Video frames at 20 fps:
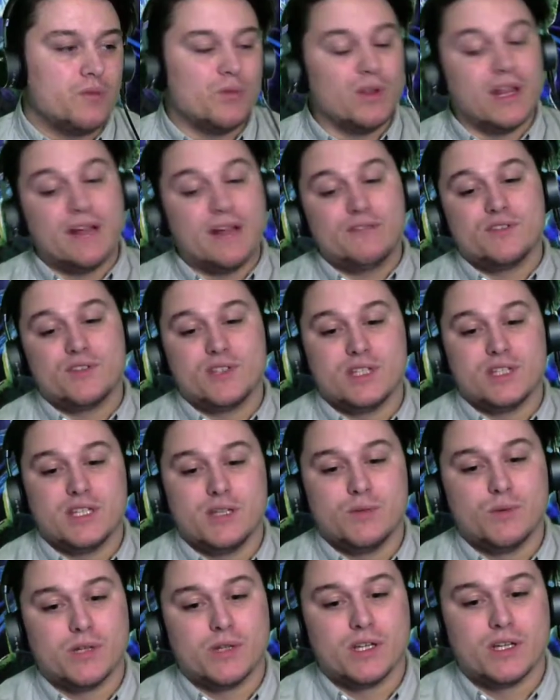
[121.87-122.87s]
we'll have to
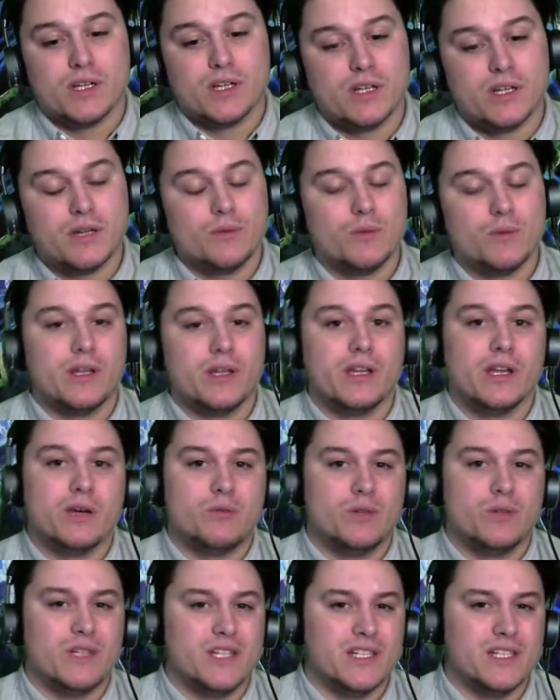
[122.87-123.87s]
see when uh, when they're
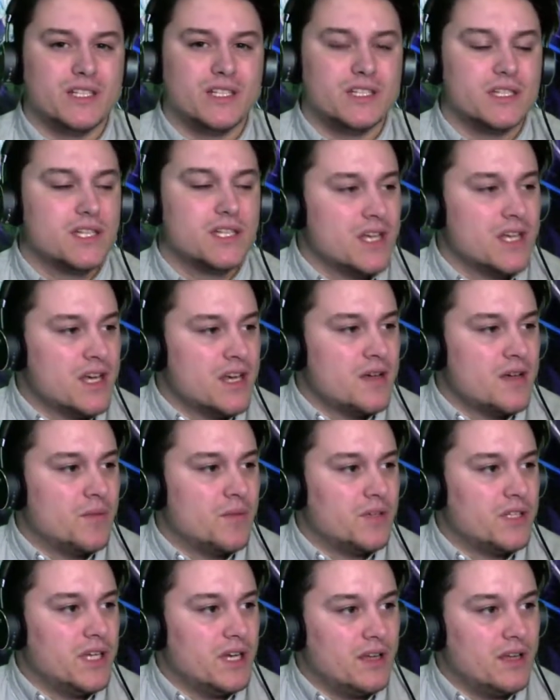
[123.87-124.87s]
released.
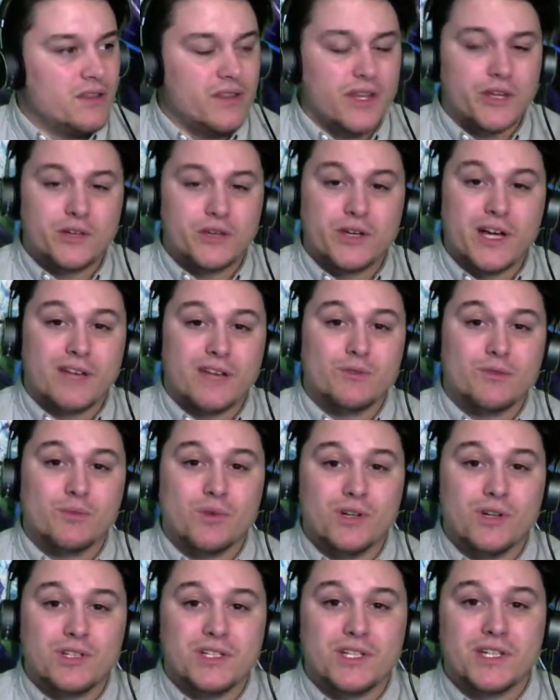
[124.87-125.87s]
But yeah, thank you guys for
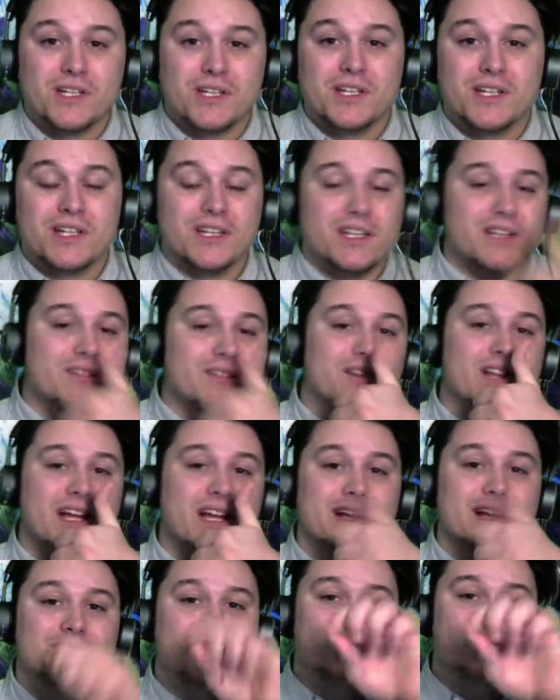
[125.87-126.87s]
watching. Leave a
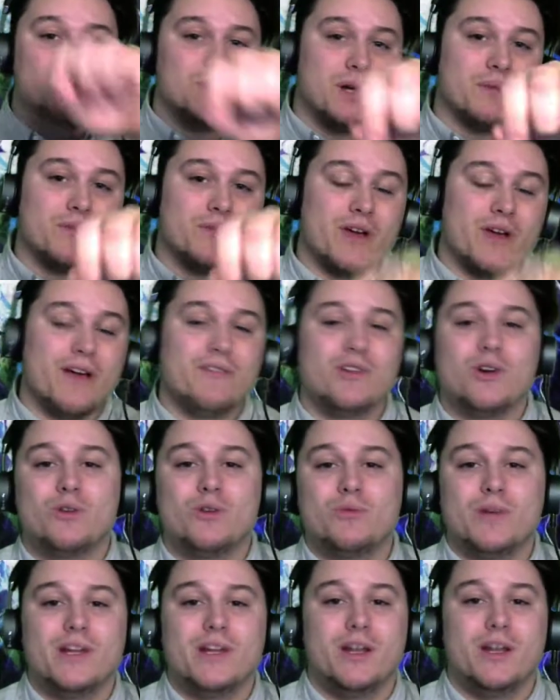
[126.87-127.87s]
like and subscribe if you haven't
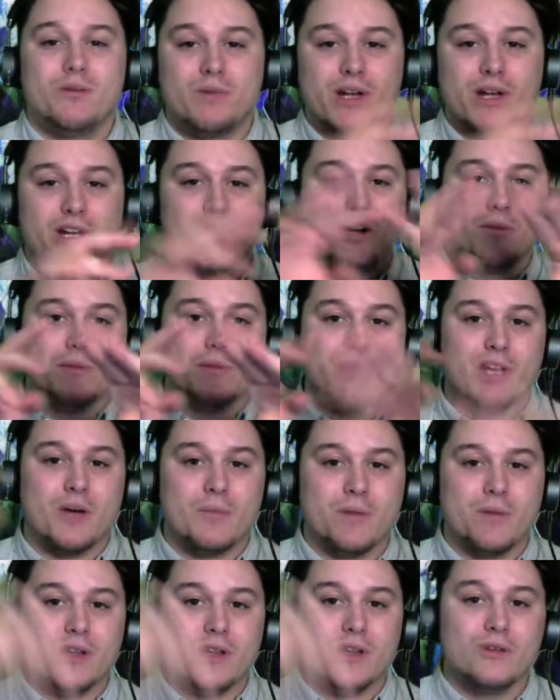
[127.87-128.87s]
already, and write a comment
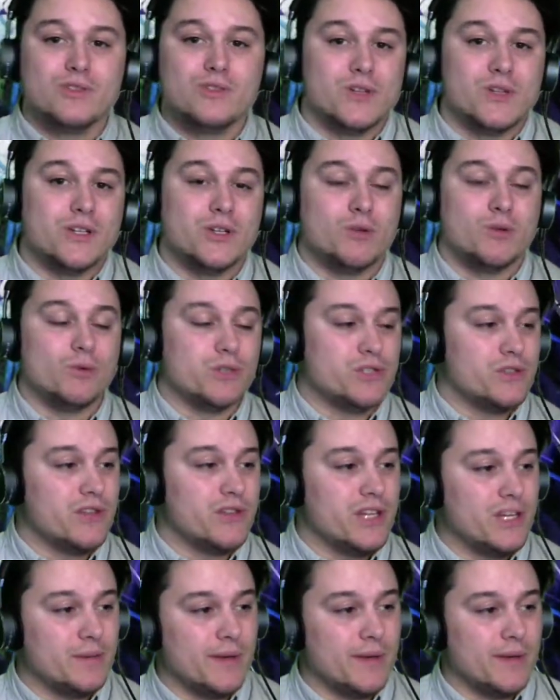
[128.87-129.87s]
down below so I know what you
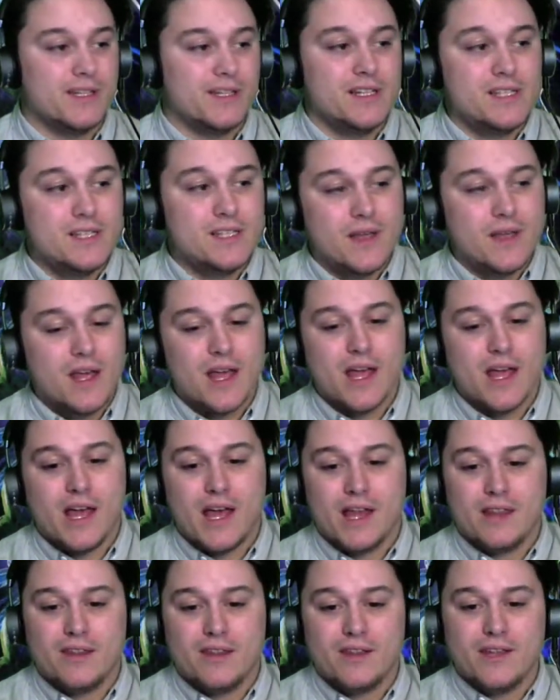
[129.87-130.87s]
think about this.
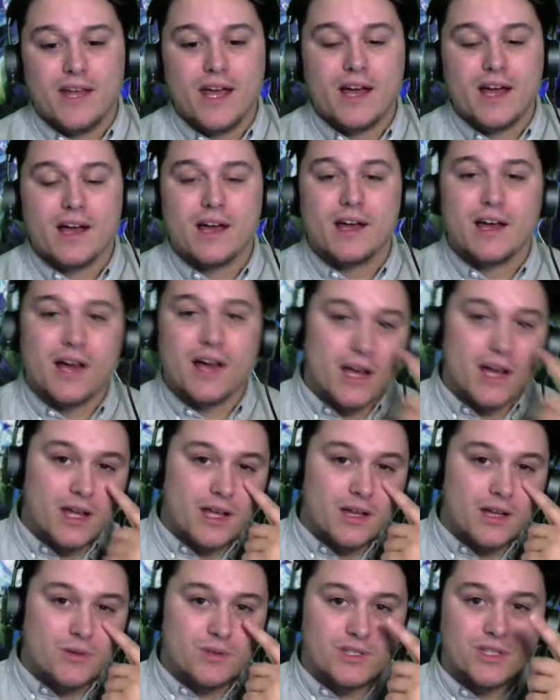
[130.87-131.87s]
And then yeah,
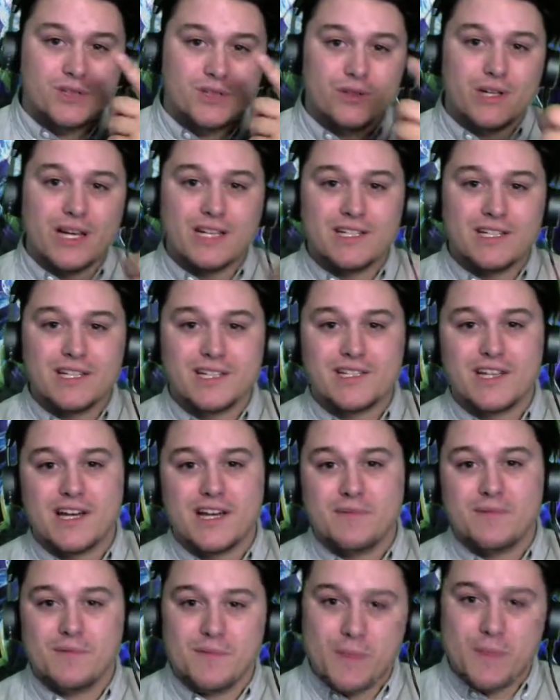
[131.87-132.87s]
I will see you guys next
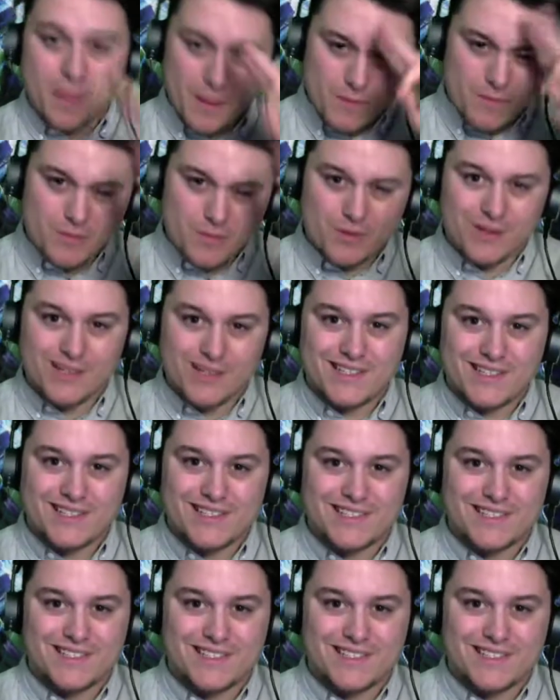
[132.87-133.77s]
time. Peace.